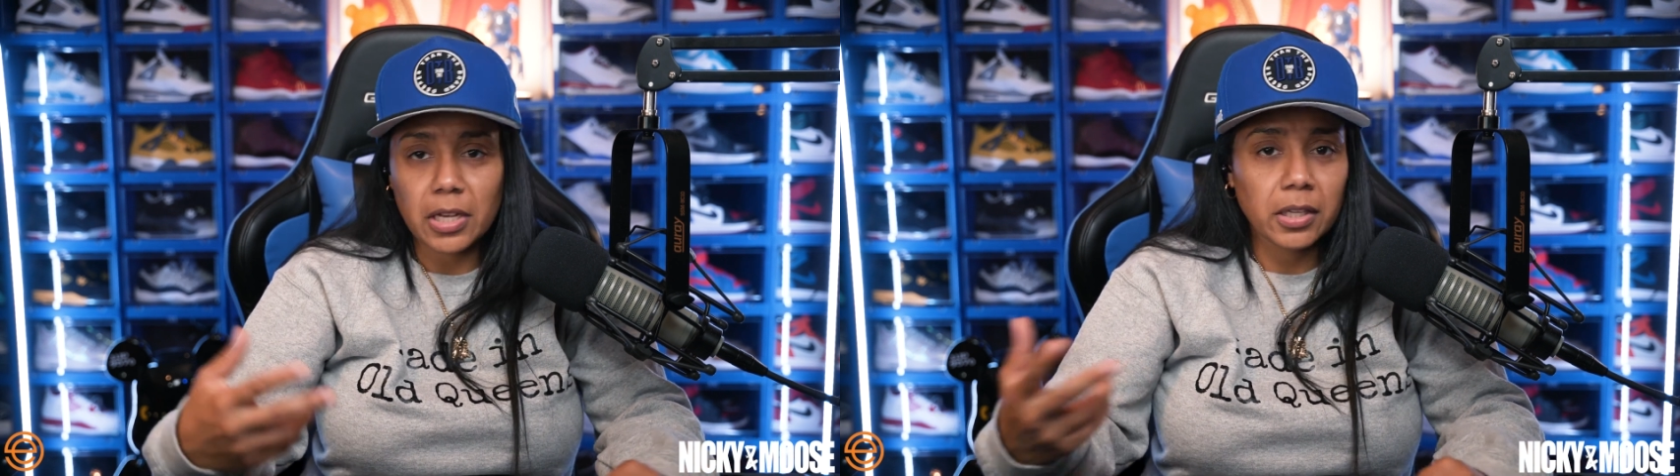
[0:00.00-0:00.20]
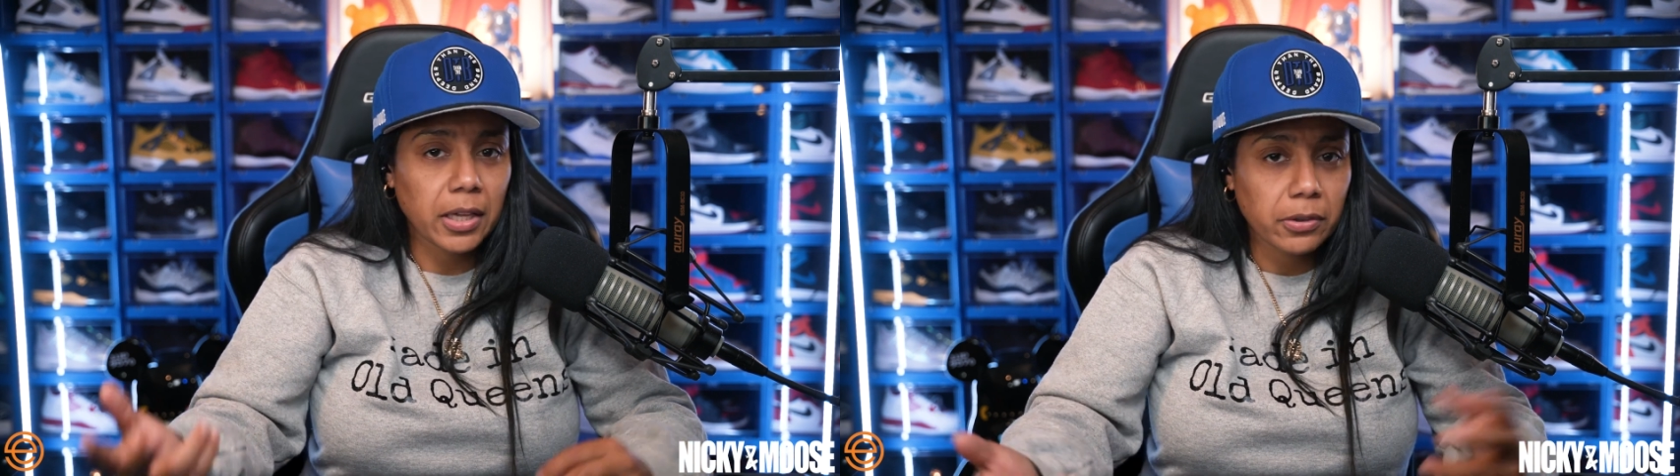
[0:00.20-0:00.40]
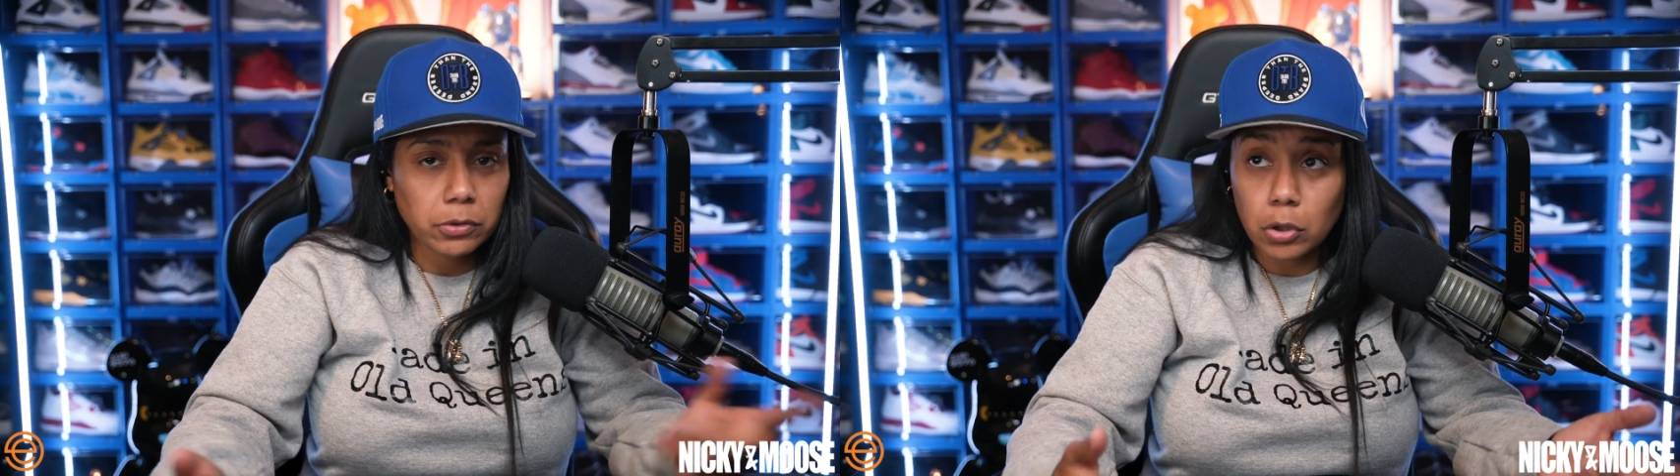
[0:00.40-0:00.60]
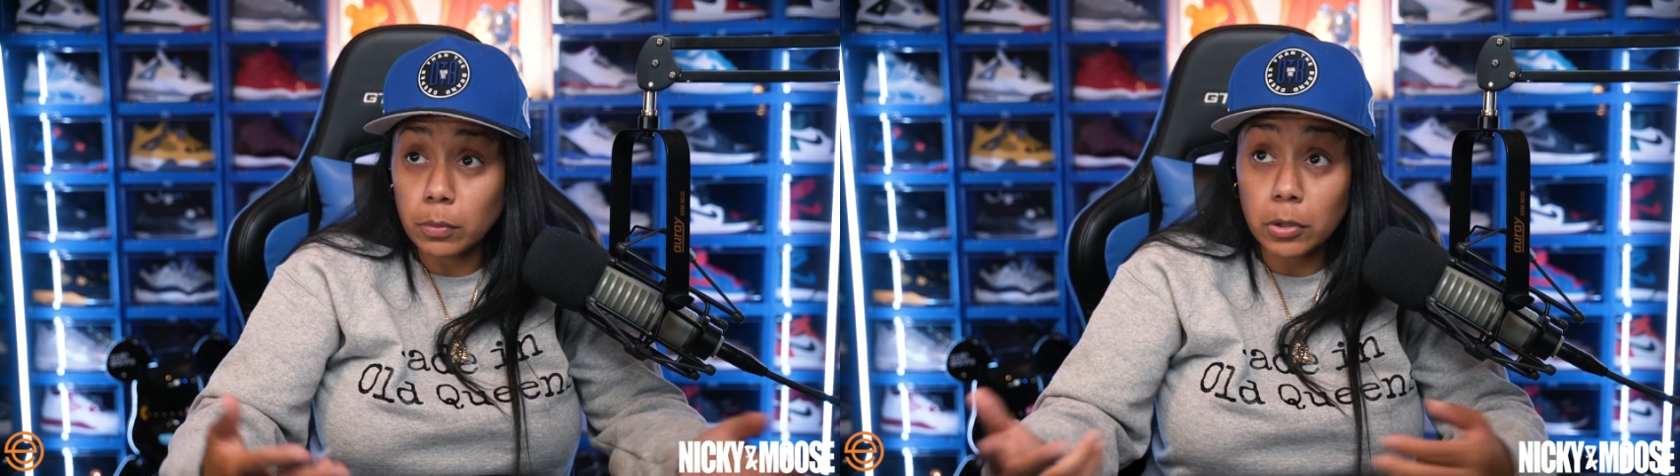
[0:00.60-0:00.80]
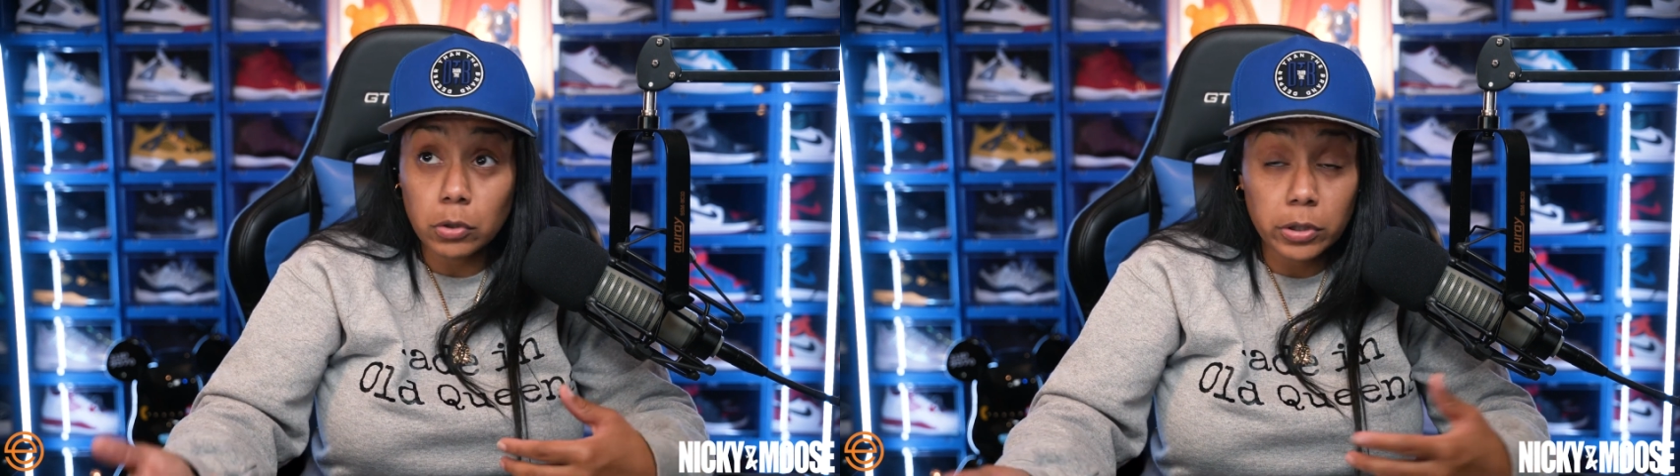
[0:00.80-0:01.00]
I allowed the
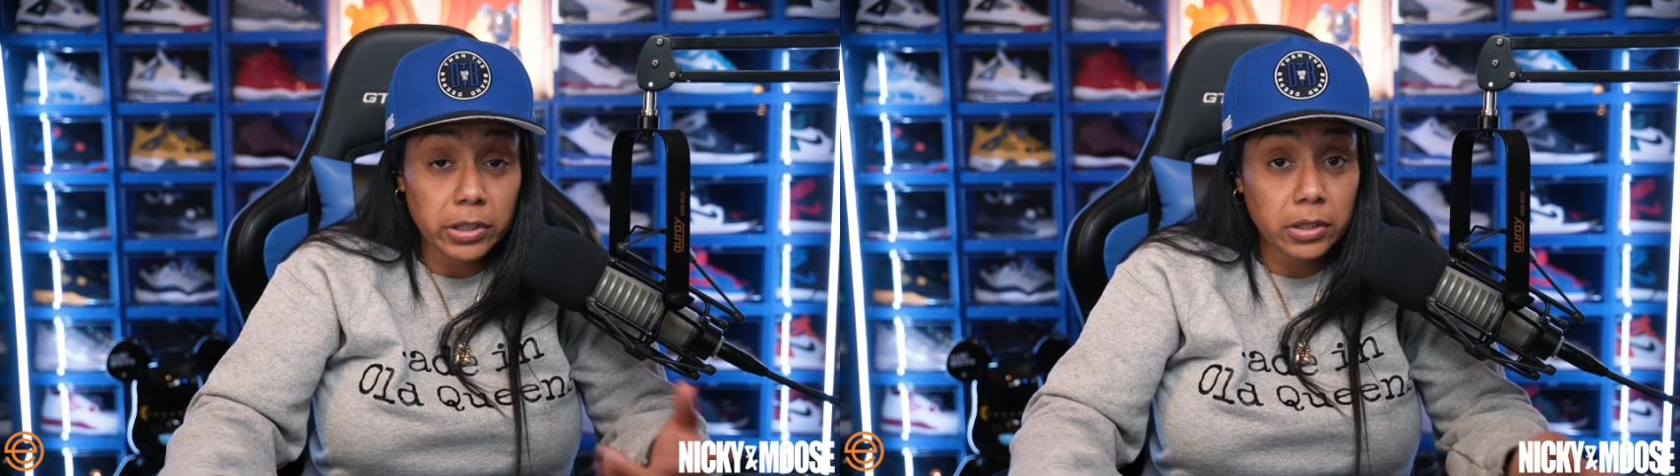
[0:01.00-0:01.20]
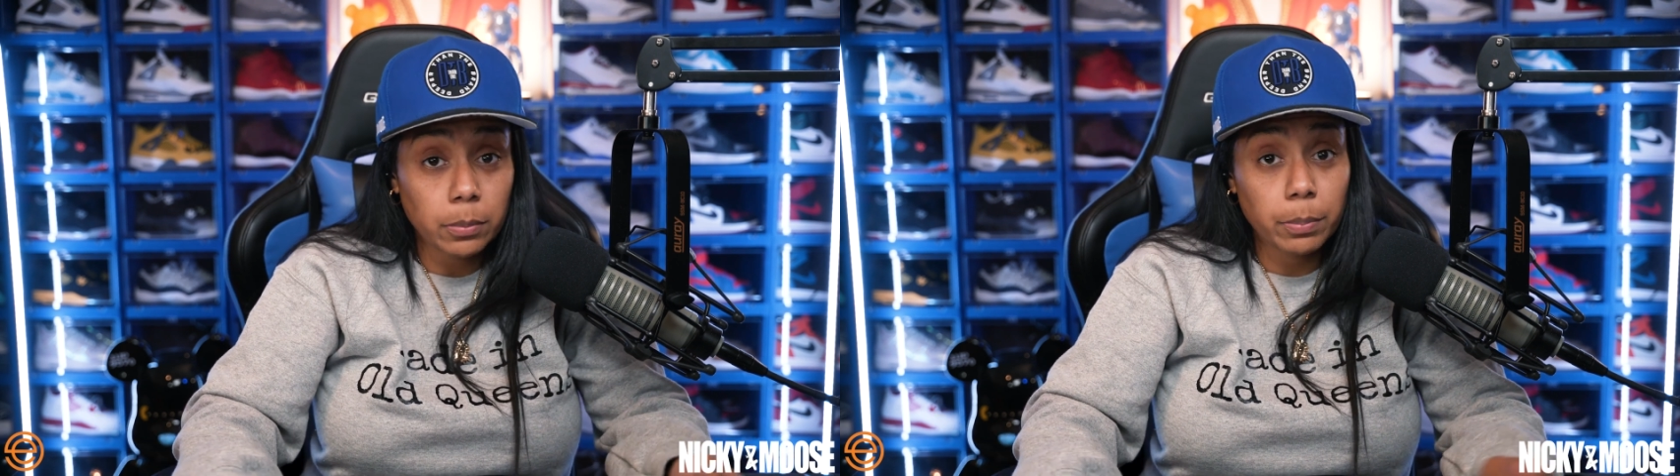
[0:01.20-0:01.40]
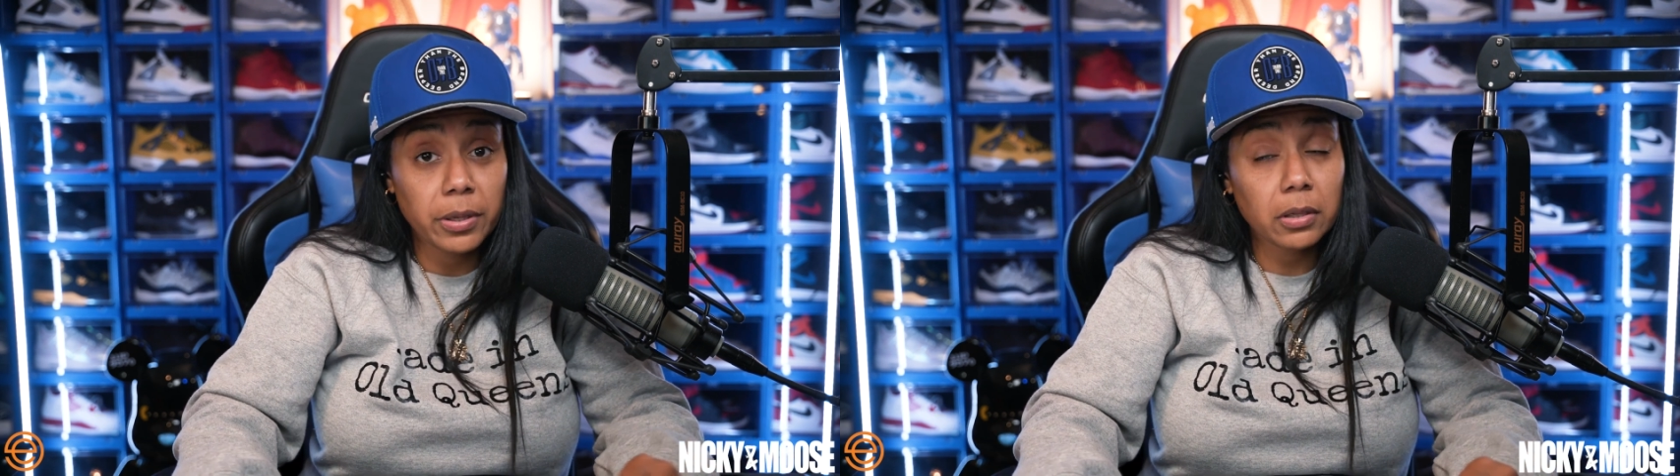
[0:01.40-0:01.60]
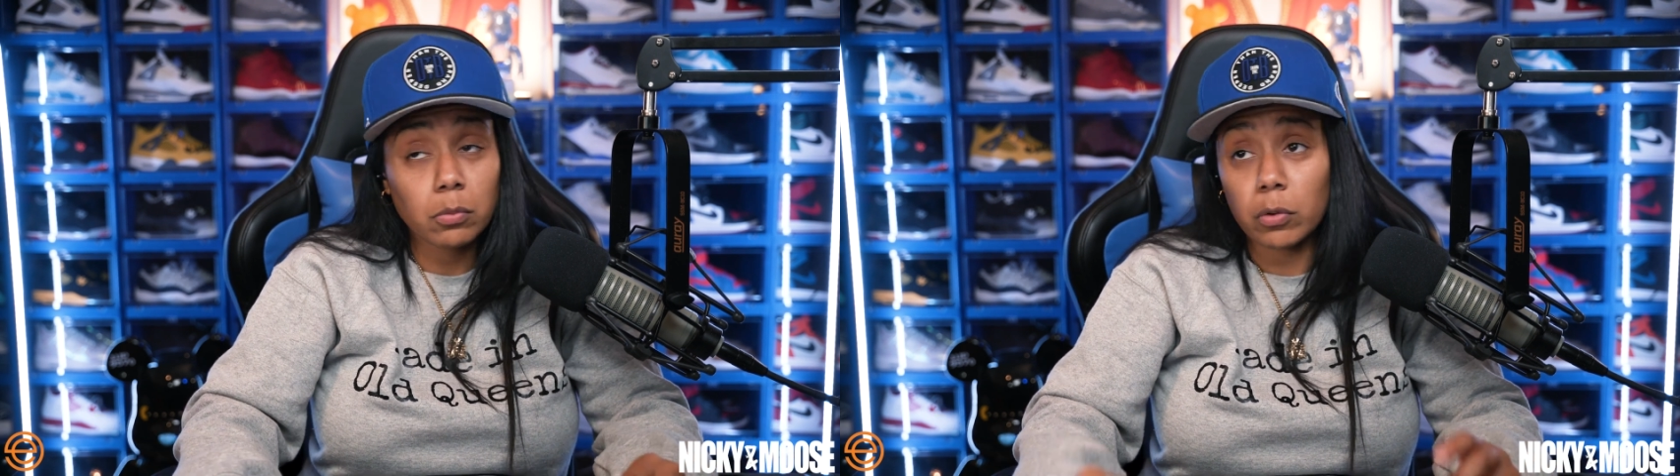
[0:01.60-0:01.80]
community to pick.